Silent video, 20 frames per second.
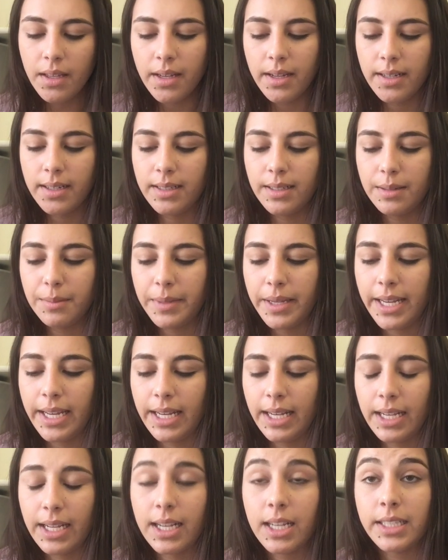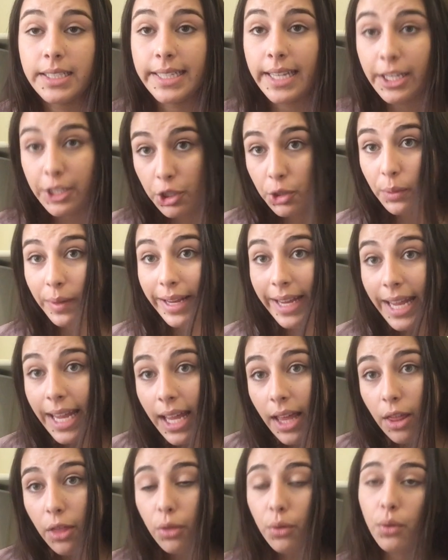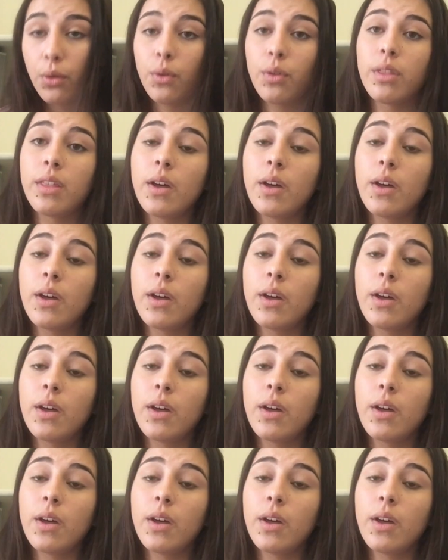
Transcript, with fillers: um, and continuing it through